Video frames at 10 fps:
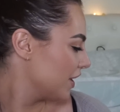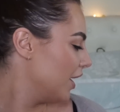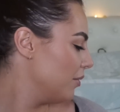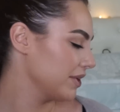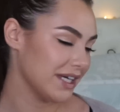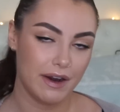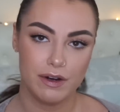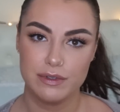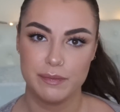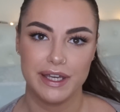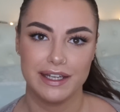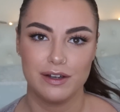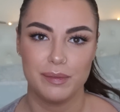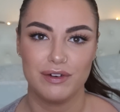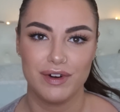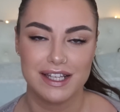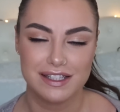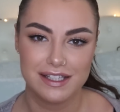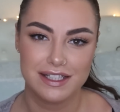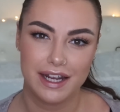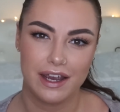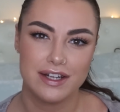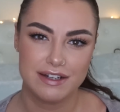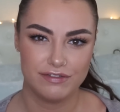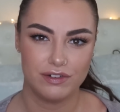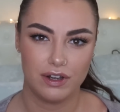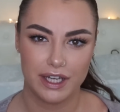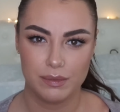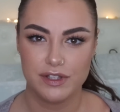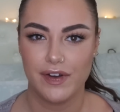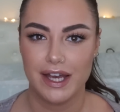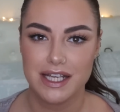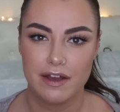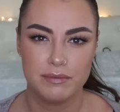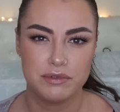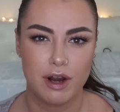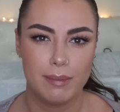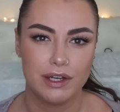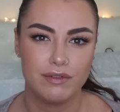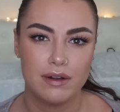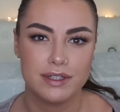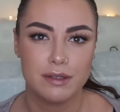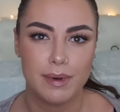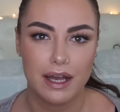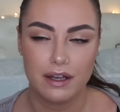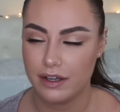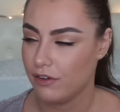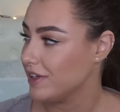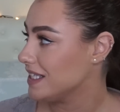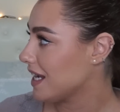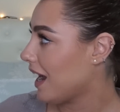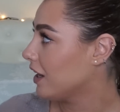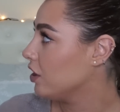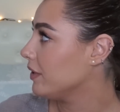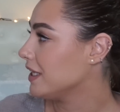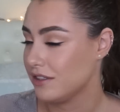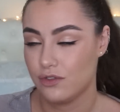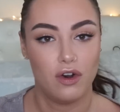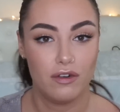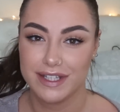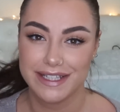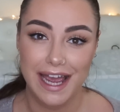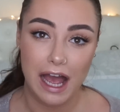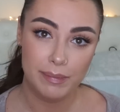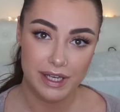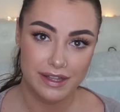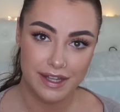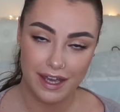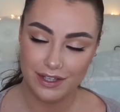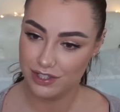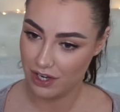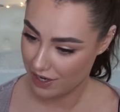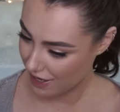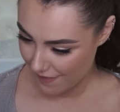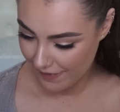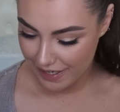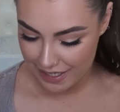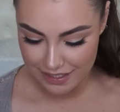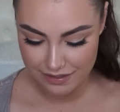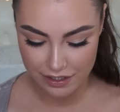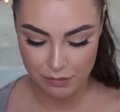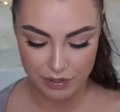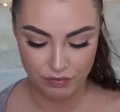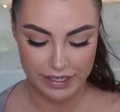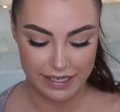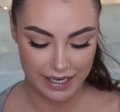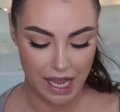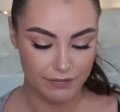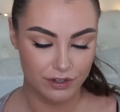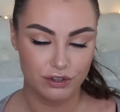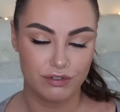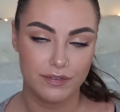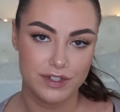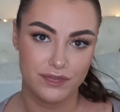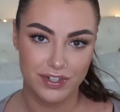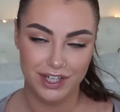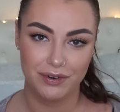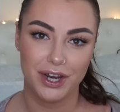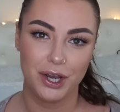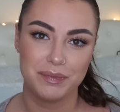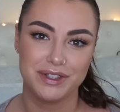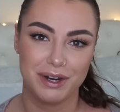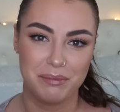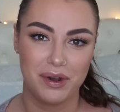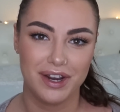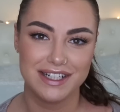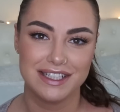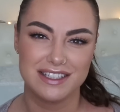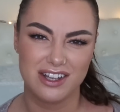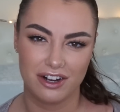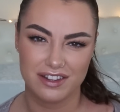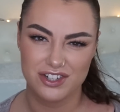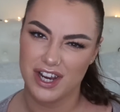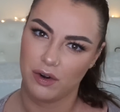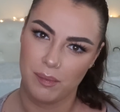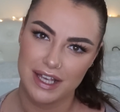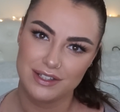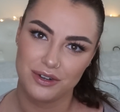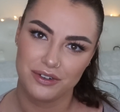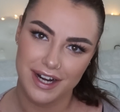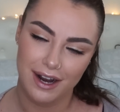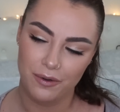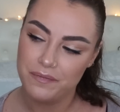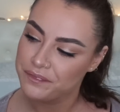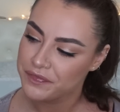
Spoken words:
Gary was being a little bit restless today. I didn't feel like it was fair to have him scrabbling around in the back of his tank when he's not obviously happy in there, so he is going to be wreaking havoc throughout this video. I hope you don't mind, he's kind of the channel mascot now.